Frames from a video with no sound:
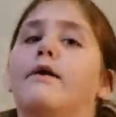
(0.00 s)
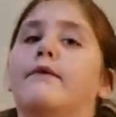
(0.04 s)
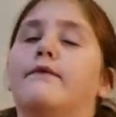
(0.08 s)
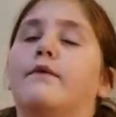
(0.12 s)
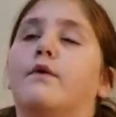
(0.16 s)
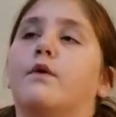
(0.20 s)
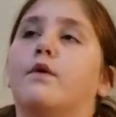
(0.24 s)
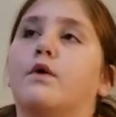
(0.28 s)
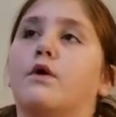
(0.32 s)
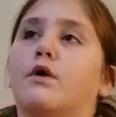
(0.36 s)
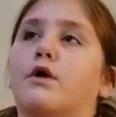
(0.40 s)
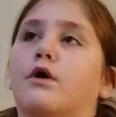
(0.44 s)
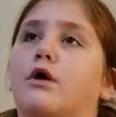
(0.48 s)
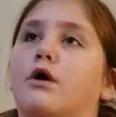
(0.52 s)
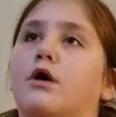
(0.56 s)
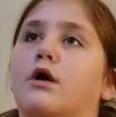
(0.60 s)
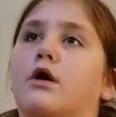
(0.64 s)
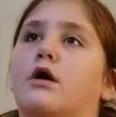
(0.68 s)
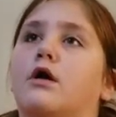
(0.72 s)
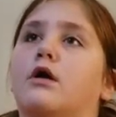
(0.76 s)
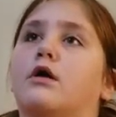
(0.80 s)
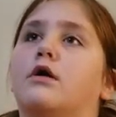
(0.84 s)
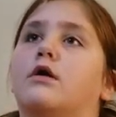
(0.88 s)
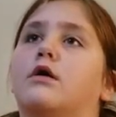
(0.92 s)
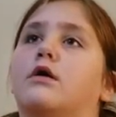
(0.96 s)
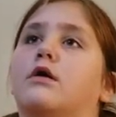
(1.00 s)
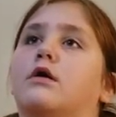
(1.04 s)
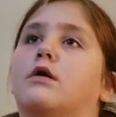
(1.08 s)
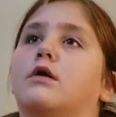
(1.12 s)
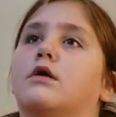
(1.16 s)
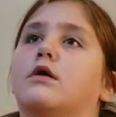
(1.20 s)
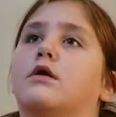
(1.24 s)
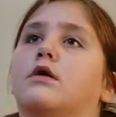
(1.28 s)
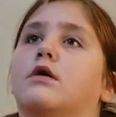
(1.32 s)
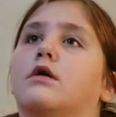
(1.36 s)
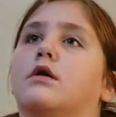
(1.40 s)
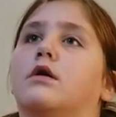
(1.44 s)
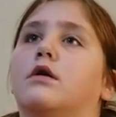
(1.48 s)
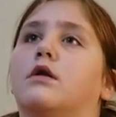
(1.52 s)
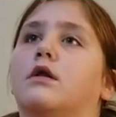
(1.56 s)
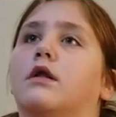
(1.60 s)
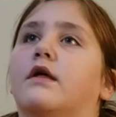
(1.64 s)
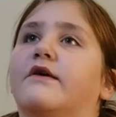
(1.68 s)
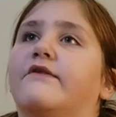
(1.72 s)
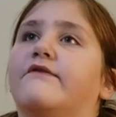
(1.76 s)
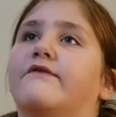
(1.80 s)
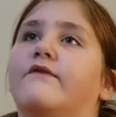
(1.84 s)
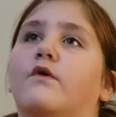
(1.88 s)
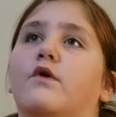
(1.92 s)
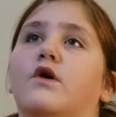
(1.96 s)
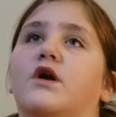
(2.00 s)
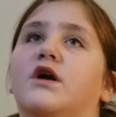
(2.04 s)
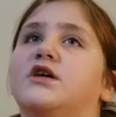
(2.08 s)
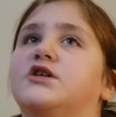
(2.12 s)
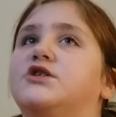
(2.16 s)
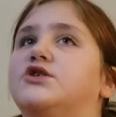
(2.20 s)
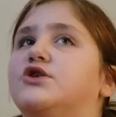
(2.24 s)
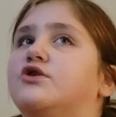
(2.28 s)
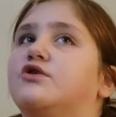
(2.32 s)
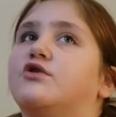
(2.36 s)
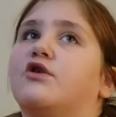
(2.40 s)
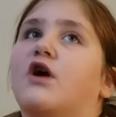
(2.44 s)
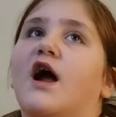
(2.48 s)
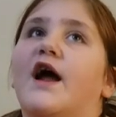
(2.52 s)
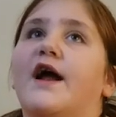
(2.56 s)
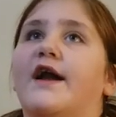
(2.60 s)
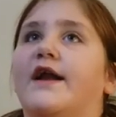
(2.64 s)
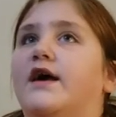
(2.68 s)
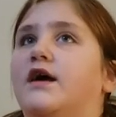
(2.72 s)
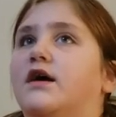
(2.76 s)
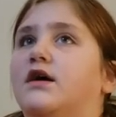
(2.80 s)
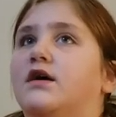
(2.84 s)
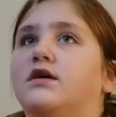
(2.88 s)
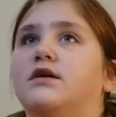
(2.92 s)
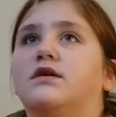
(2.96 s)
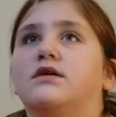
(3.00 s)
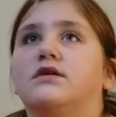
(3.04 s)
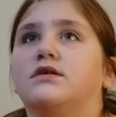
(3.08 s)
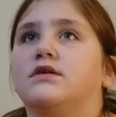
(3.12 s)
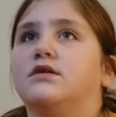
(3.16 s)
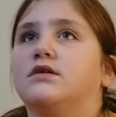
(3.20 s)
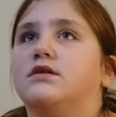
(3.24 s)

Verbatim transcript: for like 4-H or riding